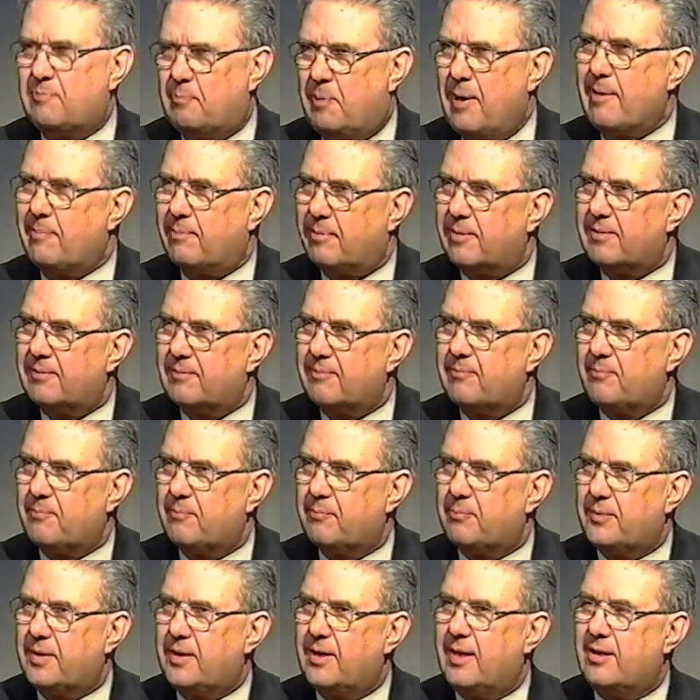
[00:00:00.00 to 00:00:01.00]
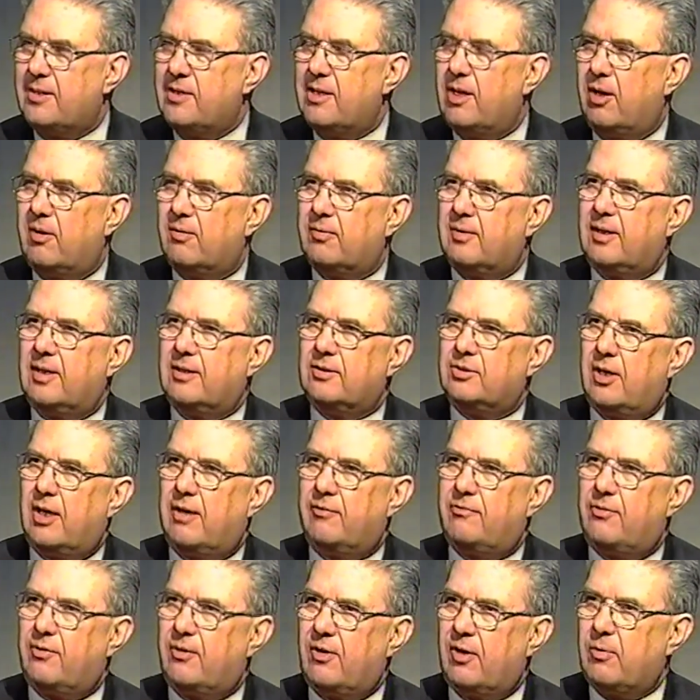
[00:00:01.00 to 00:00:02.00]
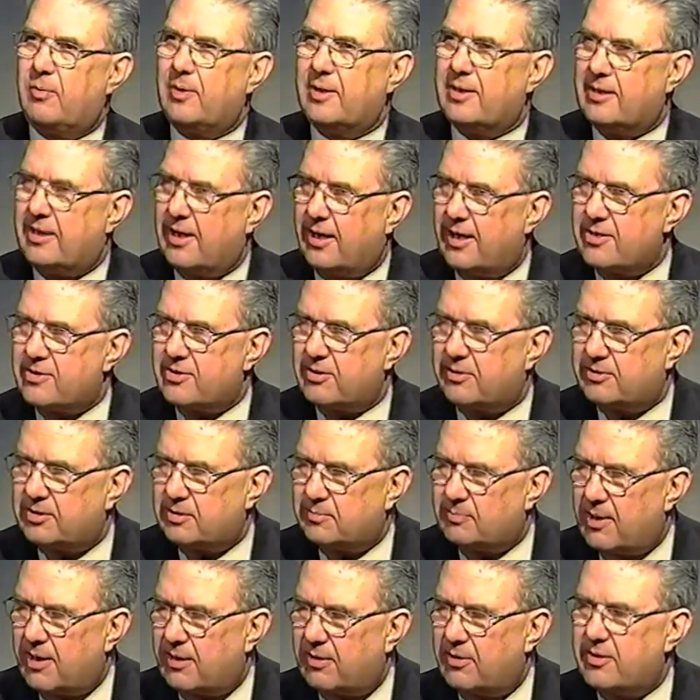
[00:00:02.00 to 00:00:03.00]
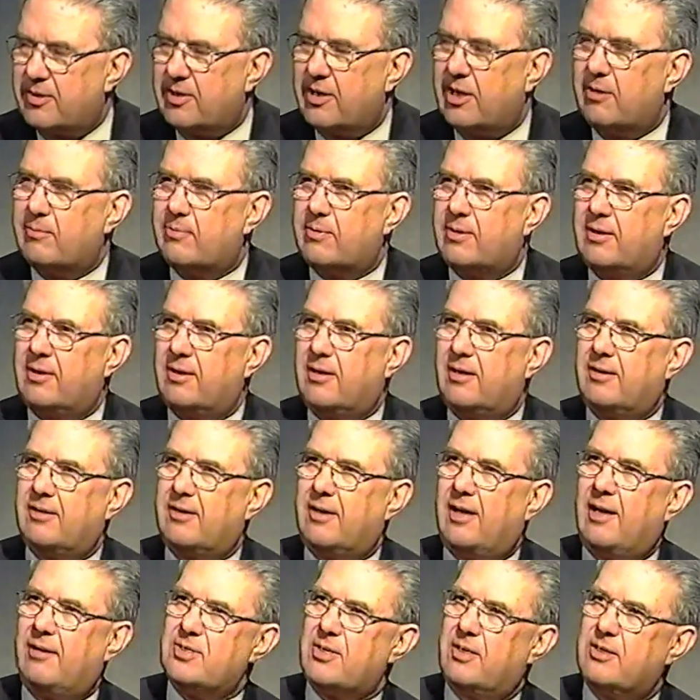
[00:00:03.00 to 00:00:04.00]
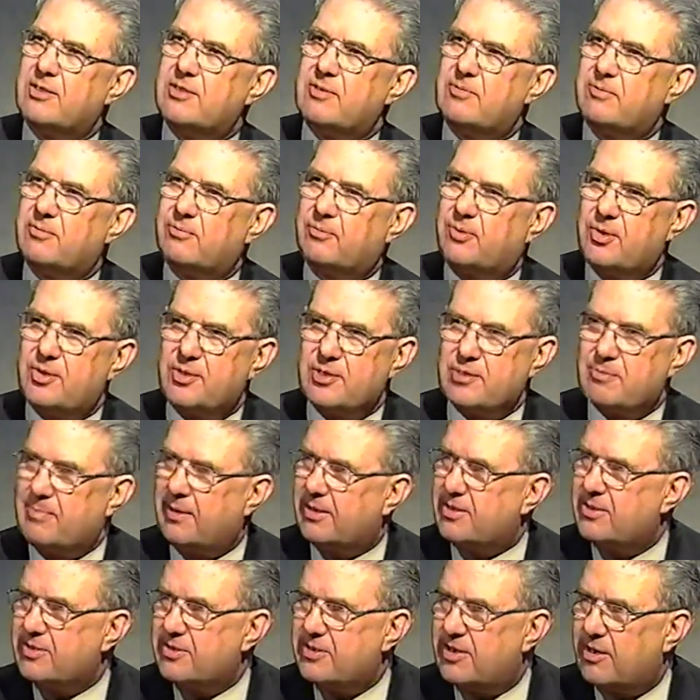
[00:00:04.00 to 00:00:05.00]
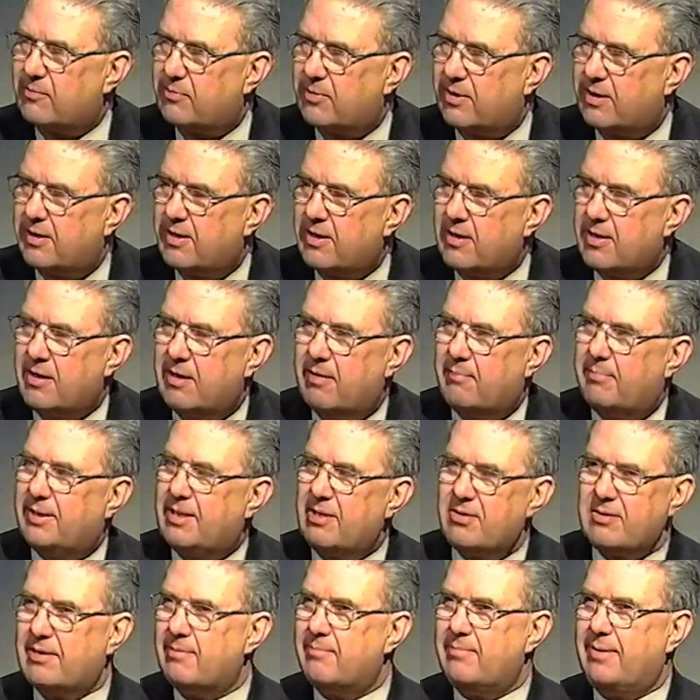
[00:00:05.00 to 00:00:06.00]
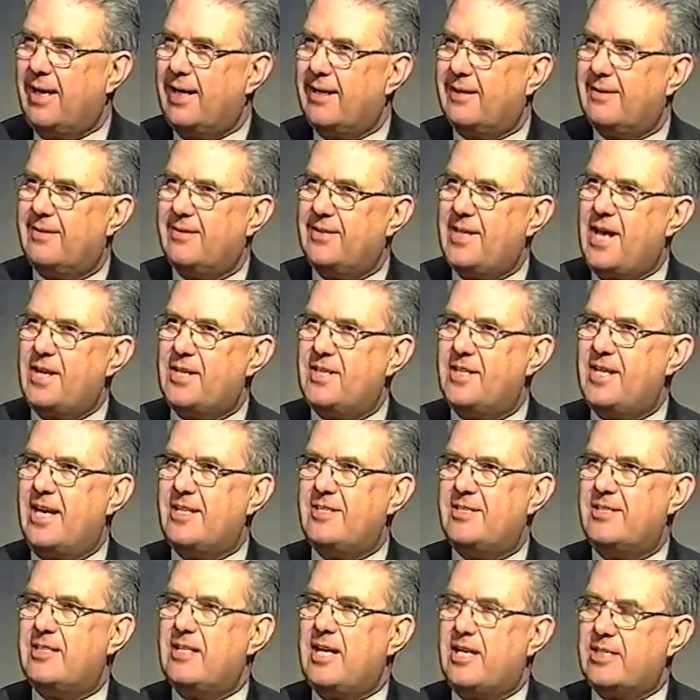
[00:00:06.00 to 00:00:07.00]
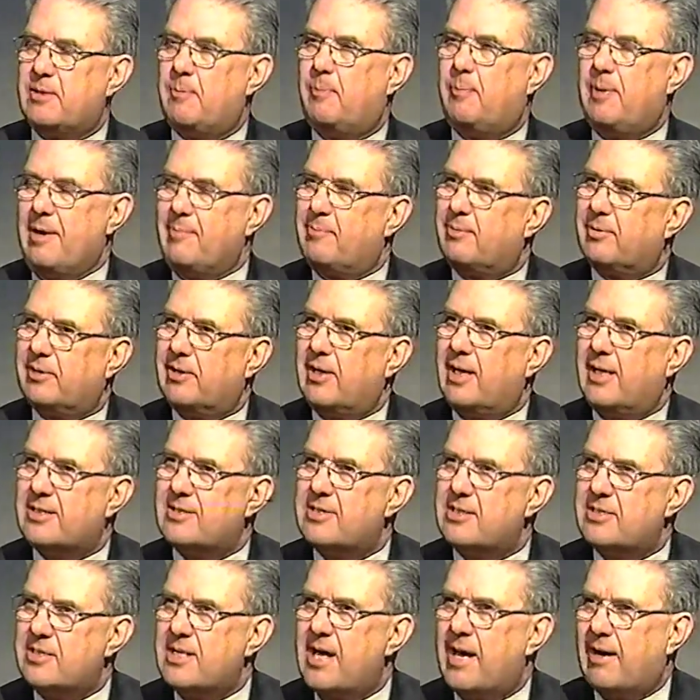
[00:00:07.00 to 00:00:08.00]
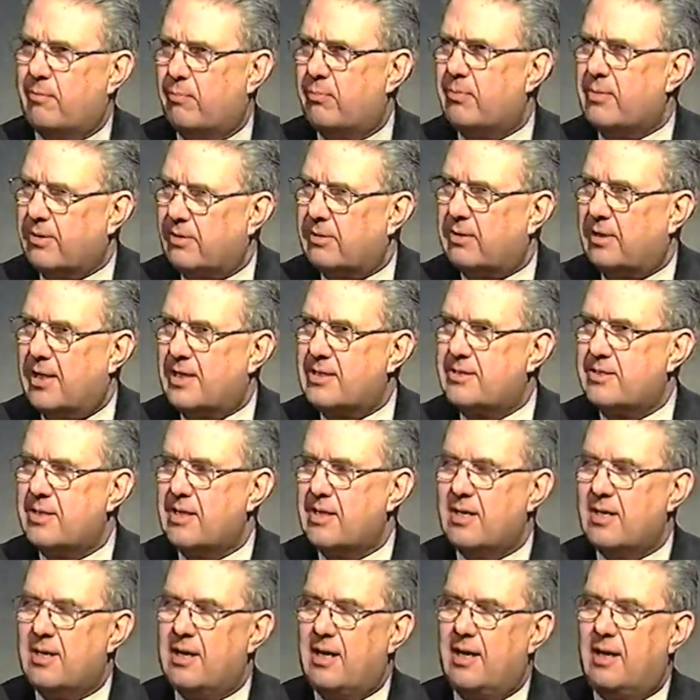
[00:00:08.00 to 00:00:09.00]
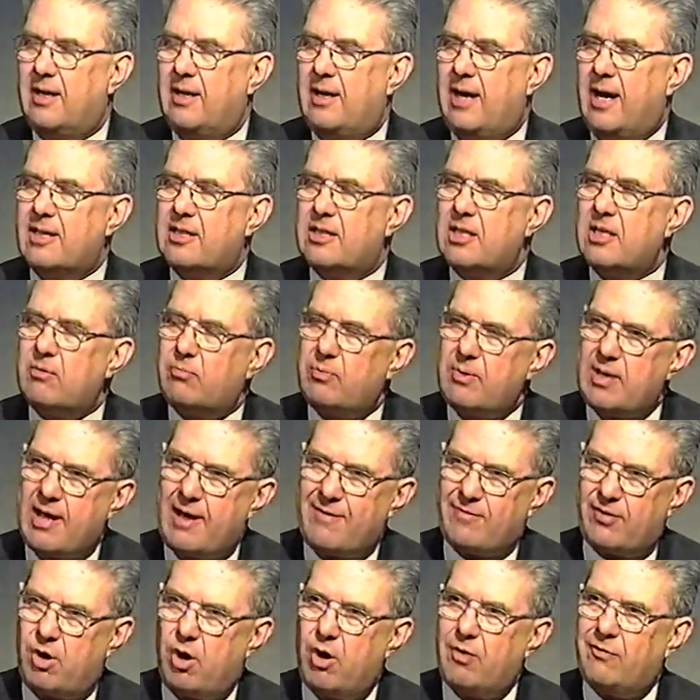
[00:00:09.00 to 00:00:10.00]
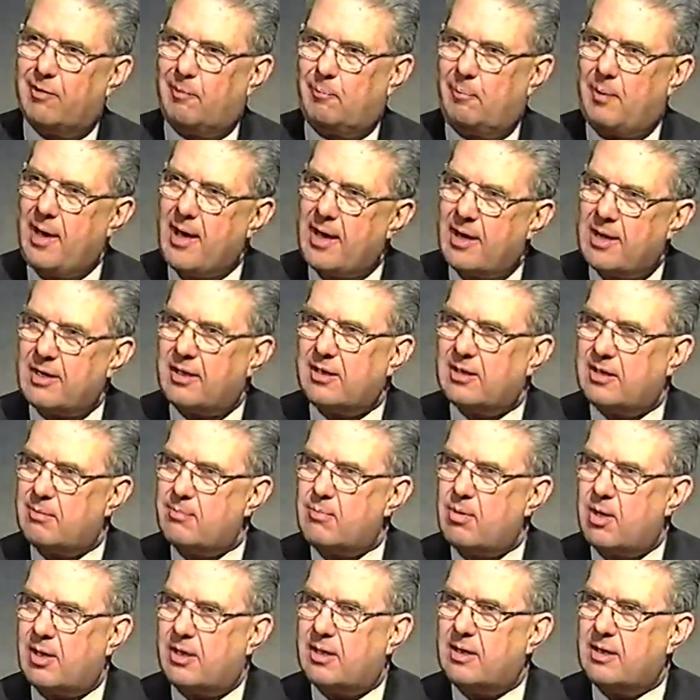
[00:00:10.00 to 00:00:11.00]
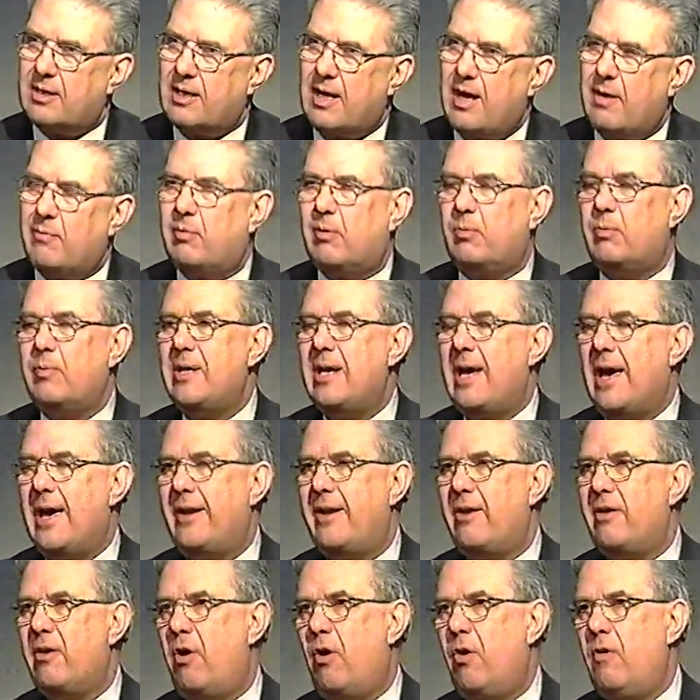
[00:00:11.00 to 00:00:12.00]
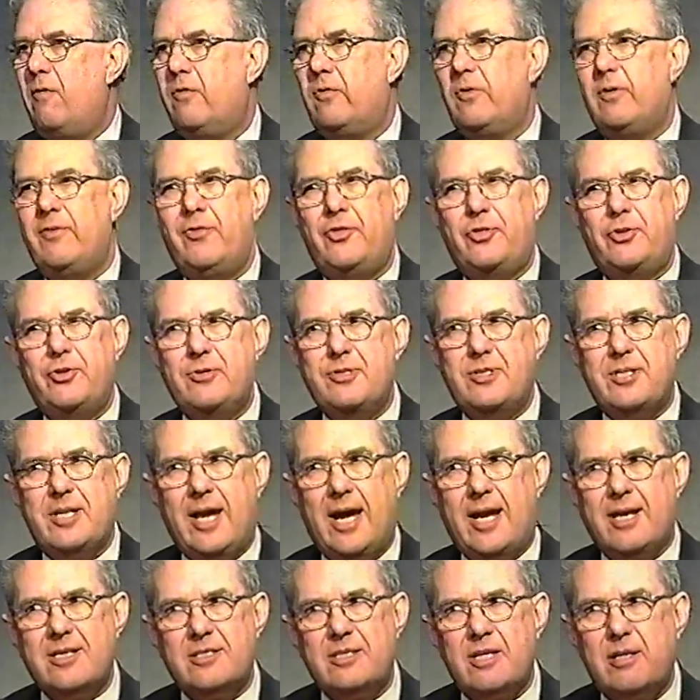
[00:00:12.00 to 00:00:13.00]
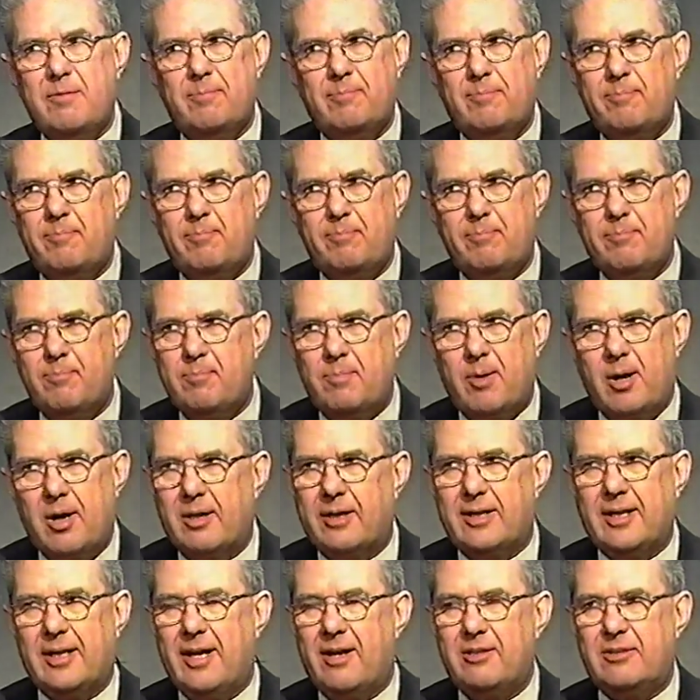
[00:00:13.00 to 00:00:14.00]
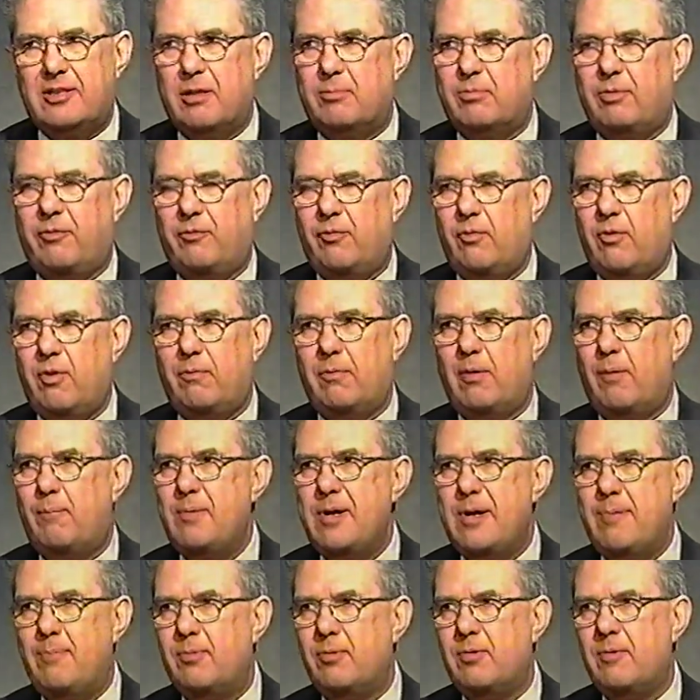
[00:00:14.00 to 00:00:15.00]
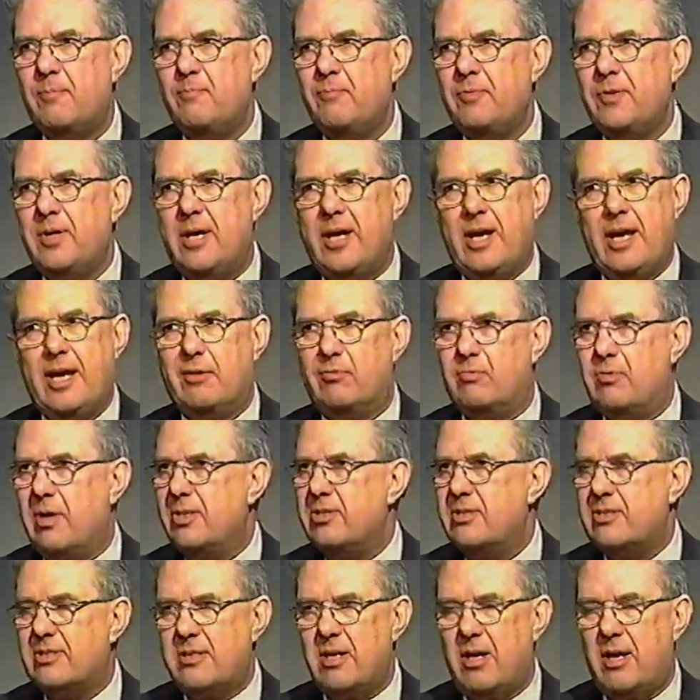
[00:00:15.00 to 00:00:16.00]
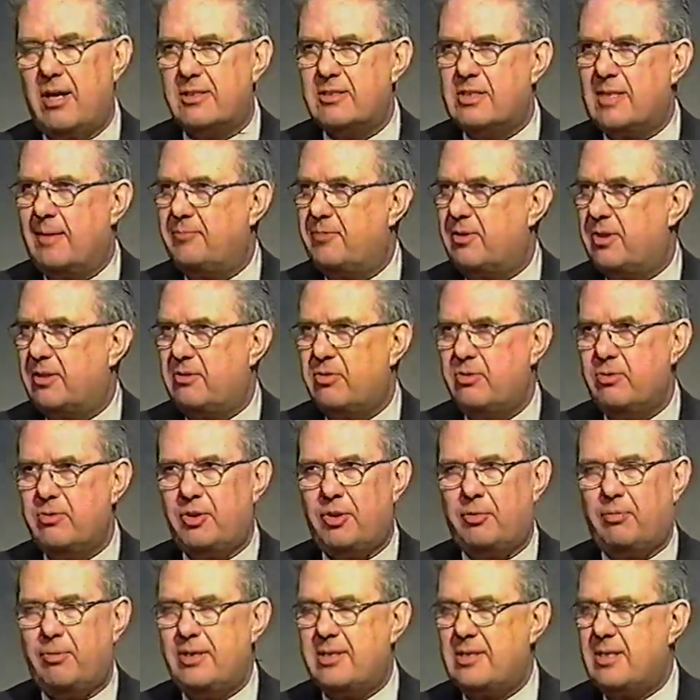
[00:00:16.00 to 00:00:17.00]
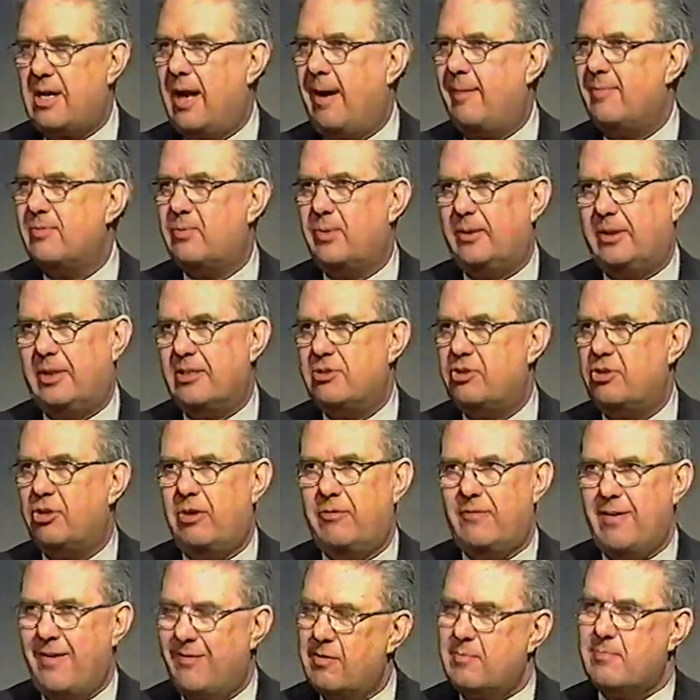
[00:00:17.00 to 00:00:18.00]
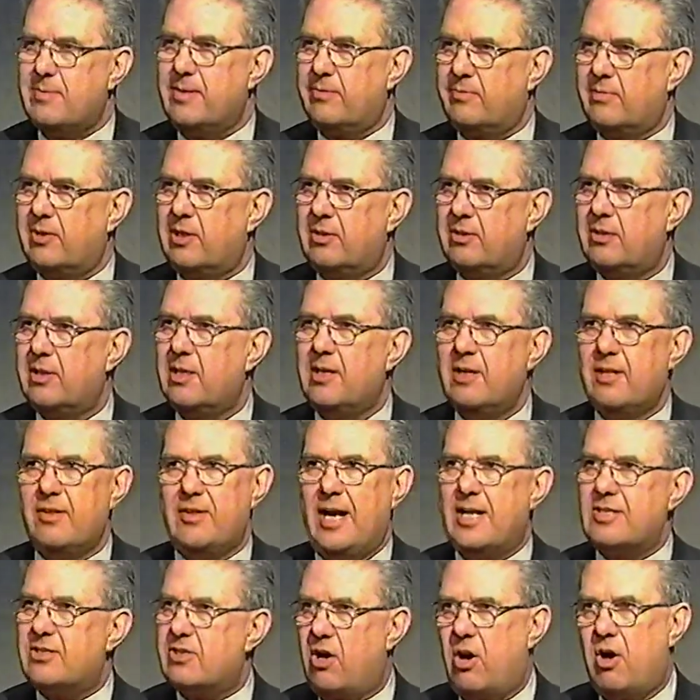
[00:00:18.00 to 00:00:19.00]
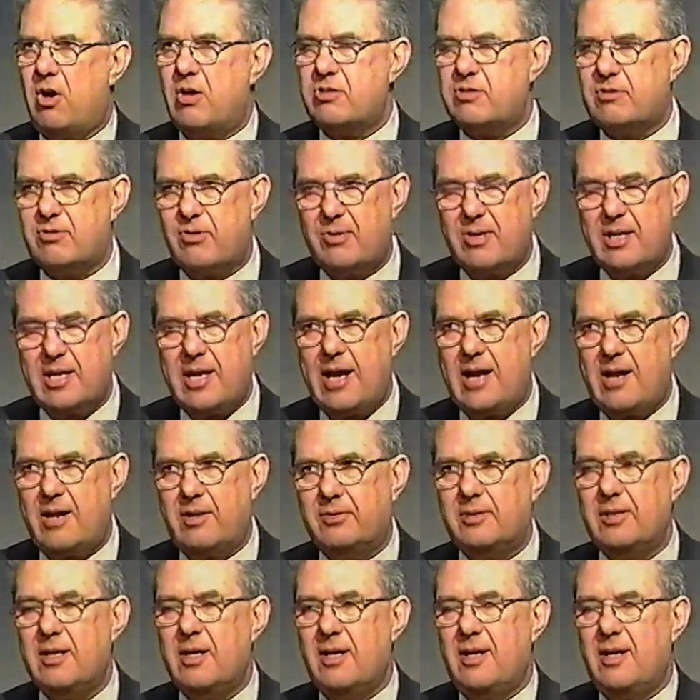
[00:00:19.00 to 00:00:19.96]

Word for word: paper. Mm -hmm. And, you know, our 401ks are smaller than they were, our, aren't as, worth as much as they were, but they'll come back. That, mm -hmm. that's, that's a paper loss. It's not a real loss. Uh, I think we have an over panic at the market now where we had an over enthusiastic mm. Mm-hmm. market out there before where people had run stocks up to two and three times what they should have ever been worth. That's all sorted out.